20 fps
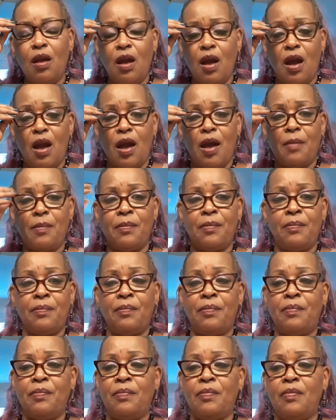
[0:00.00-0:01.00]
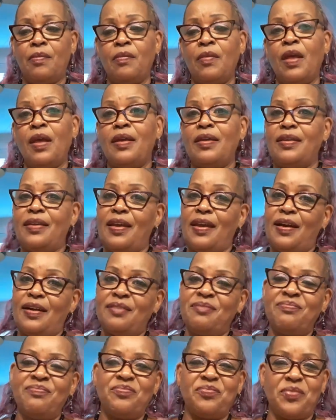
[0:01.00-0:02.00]
I'm
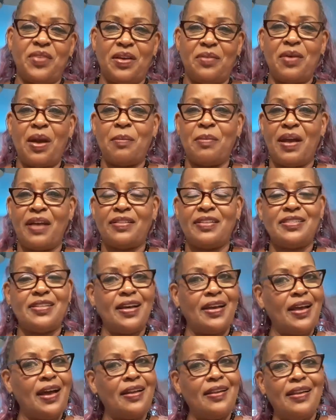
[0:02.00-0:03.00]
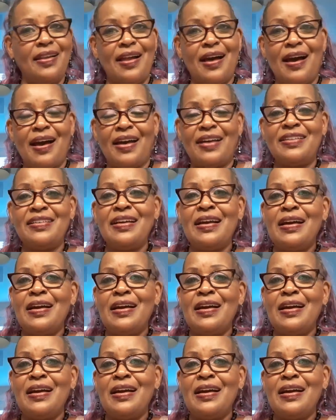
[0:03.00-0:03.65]
going to have to tell y'all a lot.